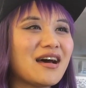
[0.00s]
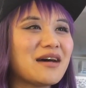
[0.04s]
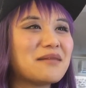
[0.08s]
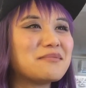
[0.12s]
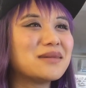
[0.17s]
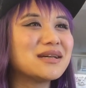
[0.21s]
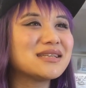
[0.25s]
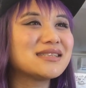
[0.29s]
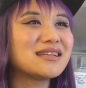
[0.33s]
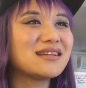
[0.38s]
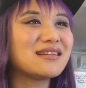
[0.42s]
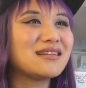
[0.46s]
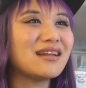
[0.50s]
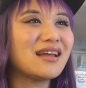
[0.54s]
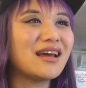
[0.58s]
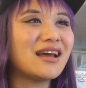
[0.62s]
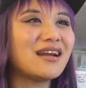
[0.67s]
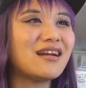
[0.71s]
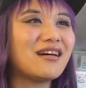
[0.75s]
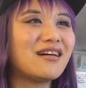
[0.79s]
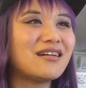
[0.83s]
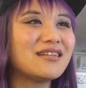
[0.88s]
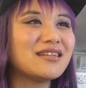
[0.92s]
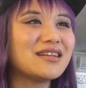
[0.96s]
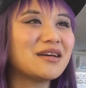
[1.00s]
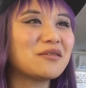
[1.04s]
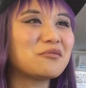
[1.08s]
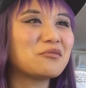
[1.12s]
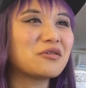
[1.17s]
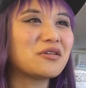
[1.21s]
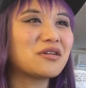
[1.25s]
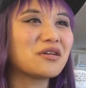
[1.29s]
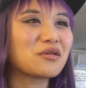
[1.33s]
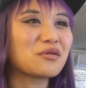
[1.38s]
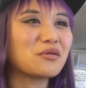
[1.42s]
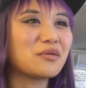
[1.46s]
Mustn't let on that
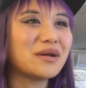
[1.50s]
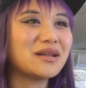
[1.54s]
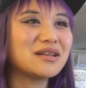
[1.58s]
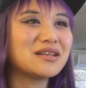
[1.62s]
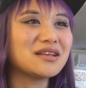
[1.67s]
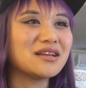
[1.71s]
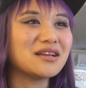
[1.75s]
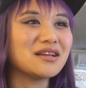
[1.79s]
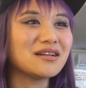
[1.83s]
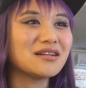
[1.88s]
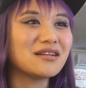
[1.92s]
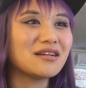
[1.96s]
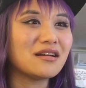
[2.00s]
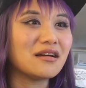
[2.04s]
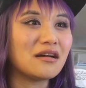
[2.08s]
we're acquainted.